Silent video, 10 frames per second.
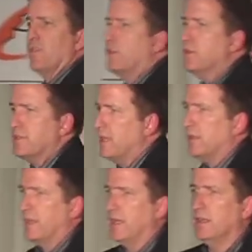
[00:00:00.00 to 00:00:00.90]
for
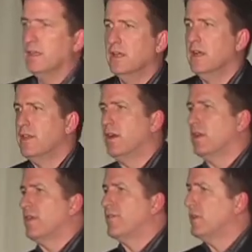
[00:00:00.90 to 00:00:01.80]
utility. They're
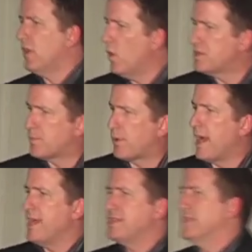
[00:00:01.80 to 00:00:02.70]
looking for lowest price,